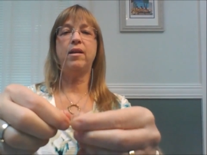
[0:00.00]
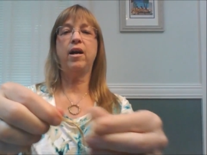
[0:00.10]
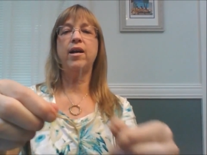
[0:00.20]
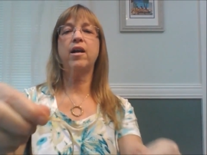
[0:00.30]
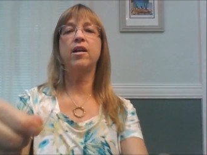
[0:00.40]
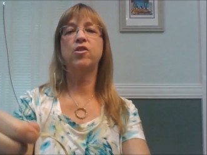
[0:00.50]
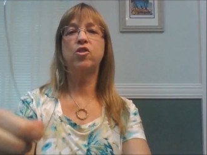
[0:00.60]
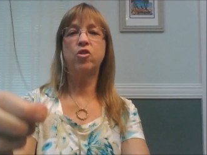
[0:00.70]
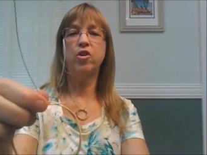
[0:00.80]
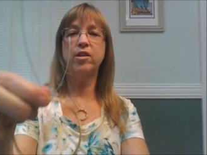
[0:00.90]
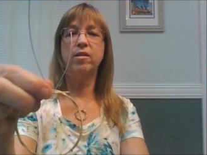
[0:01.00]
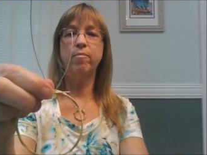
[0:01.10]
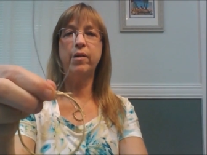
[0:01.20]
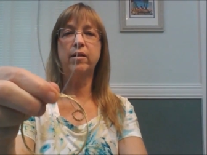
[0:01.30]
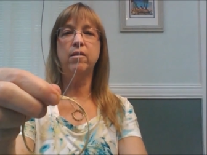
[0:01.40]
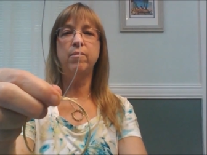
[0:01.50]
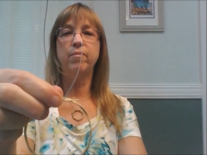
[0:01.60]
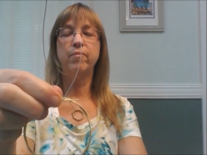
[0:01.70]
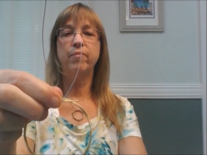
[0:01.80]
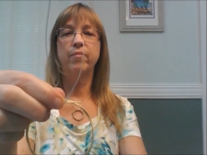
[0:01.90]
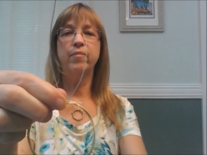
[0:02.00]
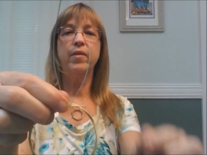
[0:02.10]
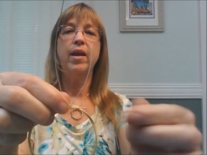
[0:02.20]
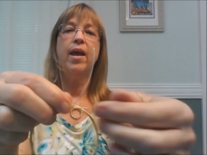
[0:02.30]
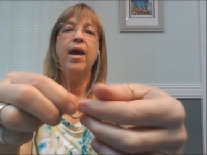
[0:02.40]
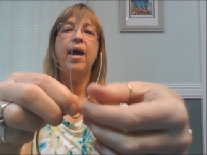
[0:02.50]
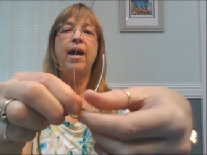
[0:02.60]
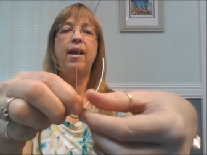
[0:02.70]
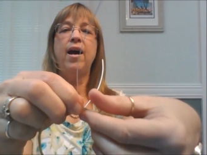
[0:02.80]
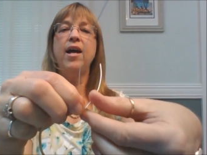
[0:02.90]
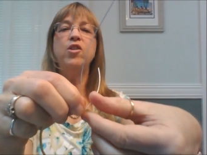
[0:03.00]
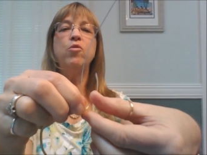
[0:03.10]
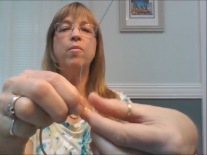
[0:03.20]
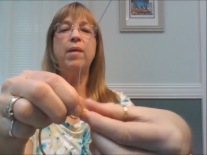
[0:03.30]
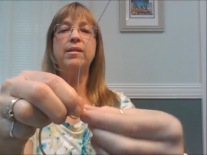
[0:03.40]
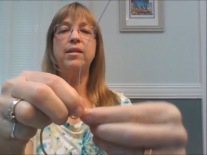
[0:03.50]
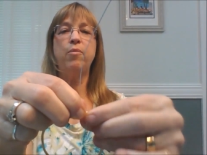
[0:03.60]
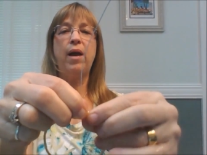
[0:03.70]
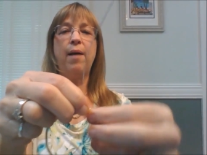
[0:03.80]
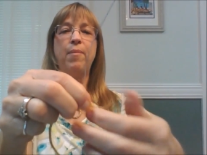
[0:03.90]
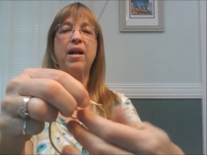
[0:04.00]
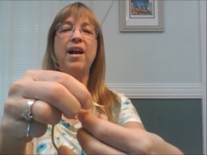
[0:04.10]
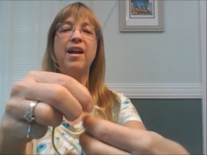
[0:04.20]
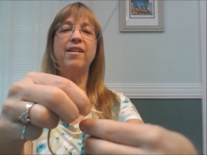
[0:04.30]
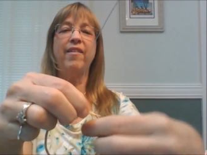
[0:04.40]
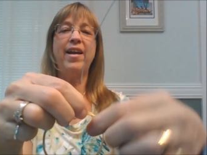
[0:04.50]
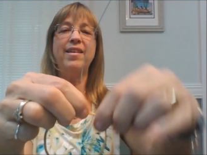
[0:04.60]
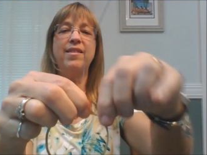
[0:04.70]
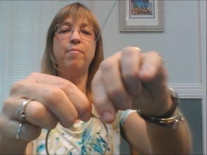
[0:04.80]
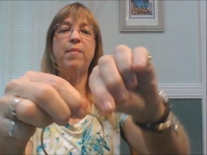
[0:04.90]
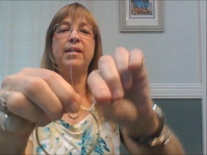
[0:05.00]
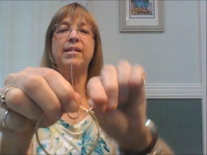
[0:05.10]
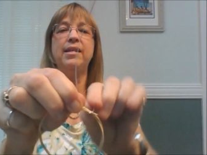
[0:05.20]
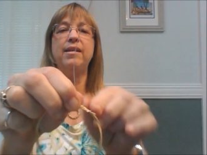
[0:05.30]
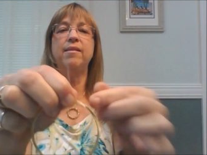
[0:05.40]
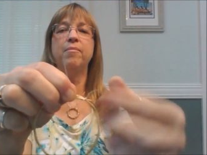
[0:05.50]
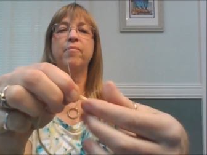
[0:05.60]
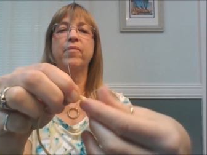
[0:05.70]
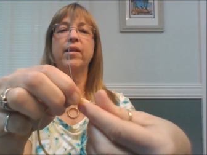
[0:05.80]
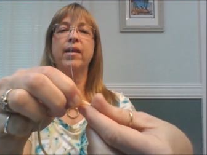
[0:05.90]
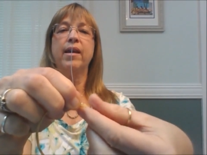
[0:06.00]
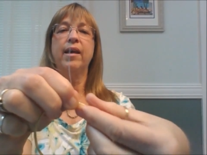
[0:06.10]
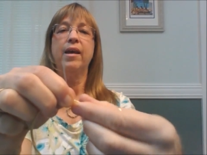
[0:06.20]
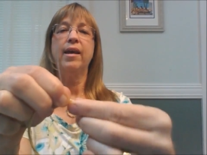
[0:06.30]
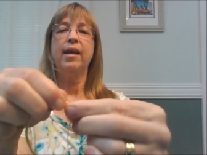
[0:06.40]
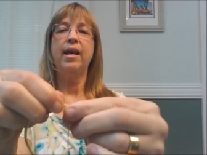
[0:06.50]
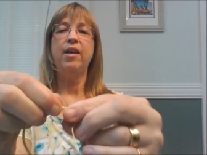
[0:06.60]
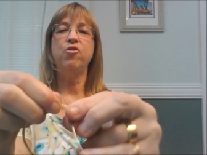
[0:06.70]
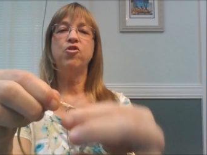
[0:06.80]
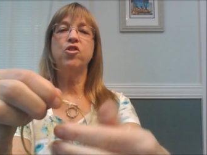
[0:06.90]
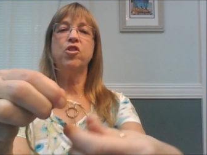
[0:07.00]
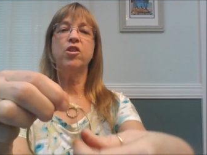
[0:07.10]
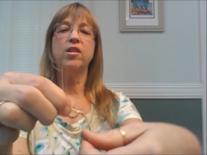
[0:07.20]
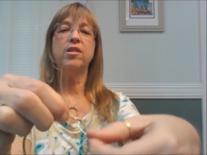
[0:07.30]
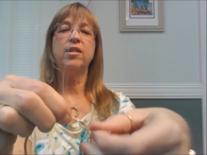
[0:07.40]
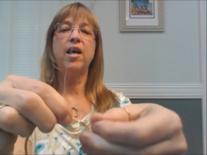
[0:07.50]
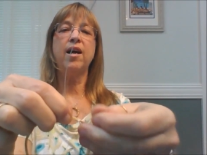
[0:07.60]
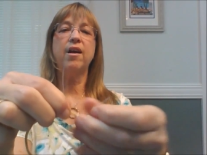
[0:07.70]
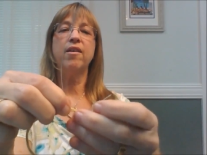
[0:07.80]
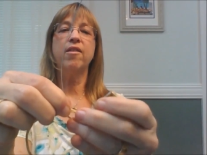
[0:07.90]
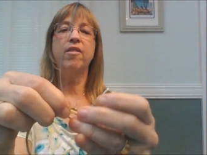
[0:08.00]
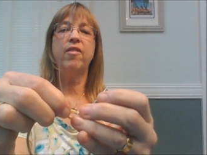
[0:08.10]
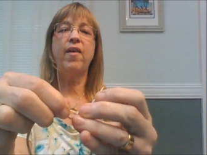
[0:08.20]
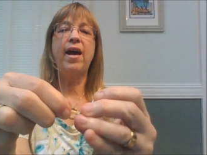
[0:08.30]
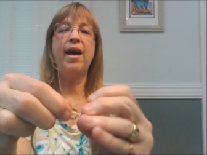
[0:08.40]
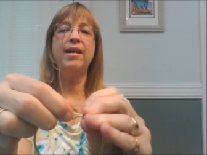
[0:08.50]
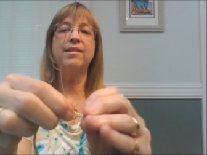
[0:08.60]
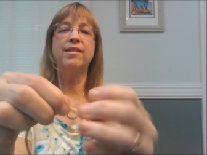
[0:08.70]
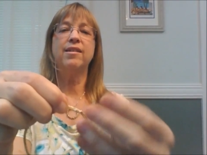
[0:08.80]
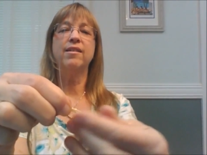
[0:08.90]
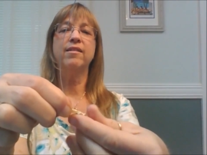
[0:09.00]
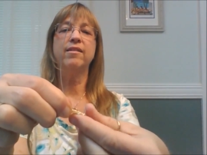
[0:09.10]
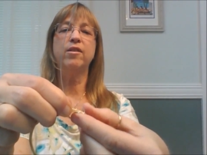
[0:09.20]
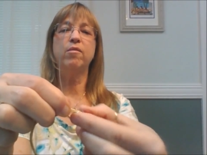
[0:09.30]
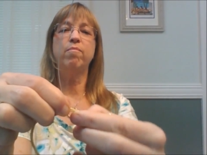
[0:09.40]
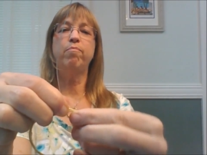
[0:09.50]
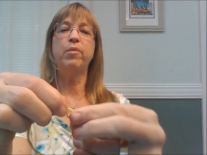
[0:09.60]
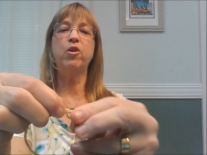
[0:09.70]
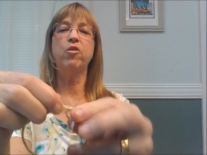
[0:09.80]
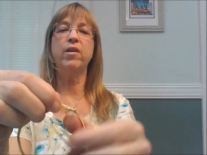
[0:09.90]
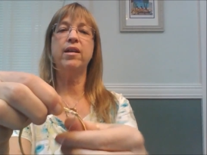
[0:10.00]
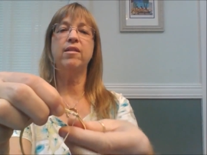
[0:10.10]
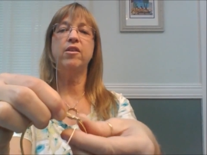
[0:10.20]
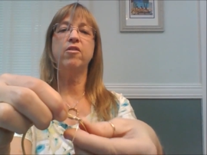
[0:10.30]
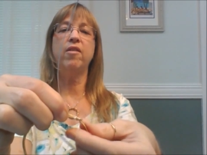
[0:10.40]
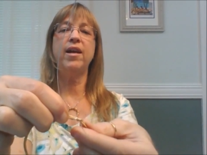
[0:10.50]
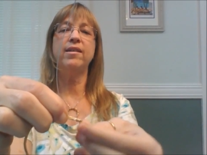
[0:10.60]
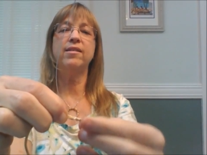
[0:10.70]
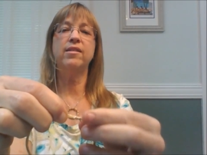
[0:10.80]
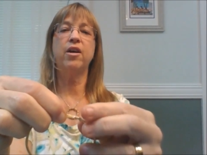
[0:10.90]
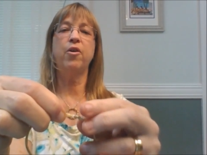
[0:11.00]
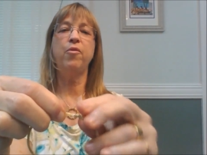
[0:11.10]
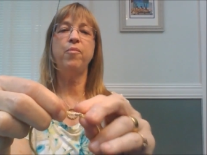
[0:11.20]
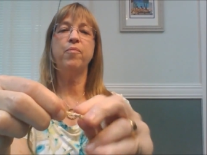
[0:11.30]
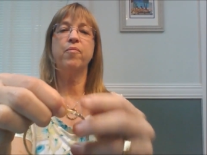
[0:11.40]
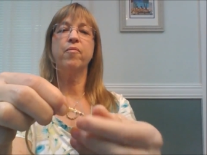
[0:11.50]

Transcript: Now I kind of start in the middle and I do a messy wrap. I kind of like them messy. And you're just going to tuck that little booger in there like so.